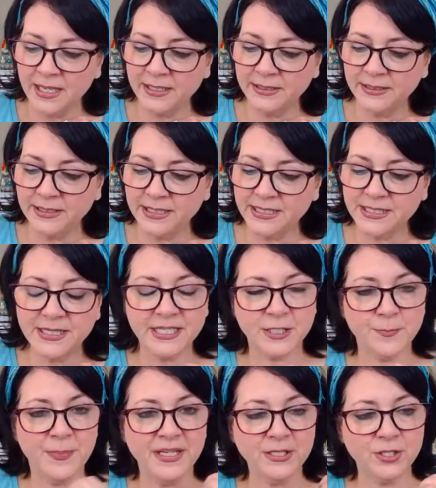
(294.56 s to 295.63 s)
And is
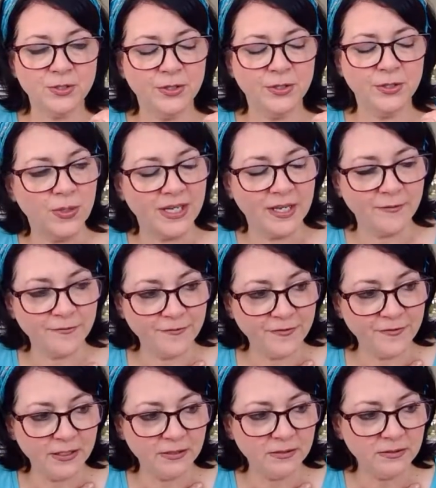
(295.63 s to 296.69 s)
this based on the way I
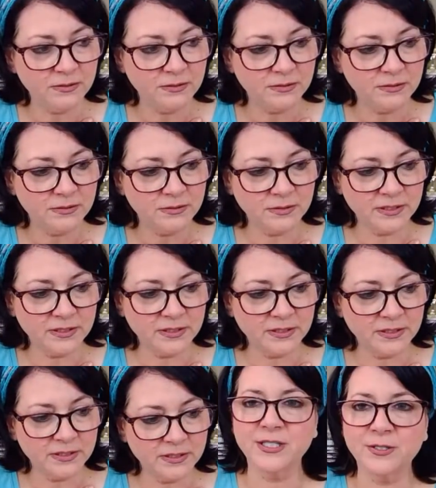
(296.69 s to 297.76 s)
feel? Is this
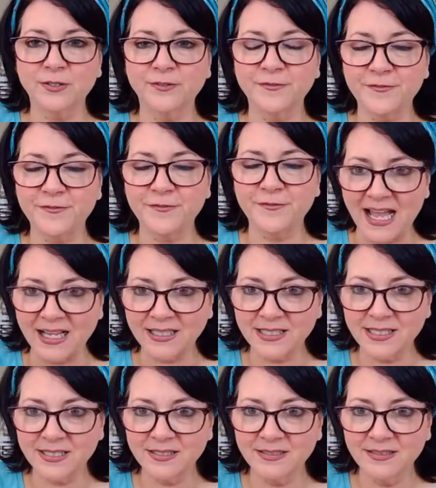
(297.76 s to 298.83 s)
based on
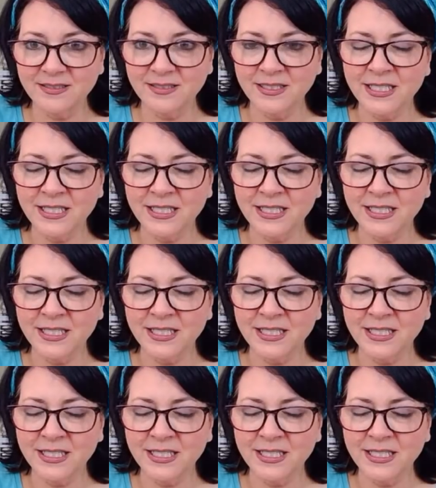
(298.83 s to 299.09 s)
facts?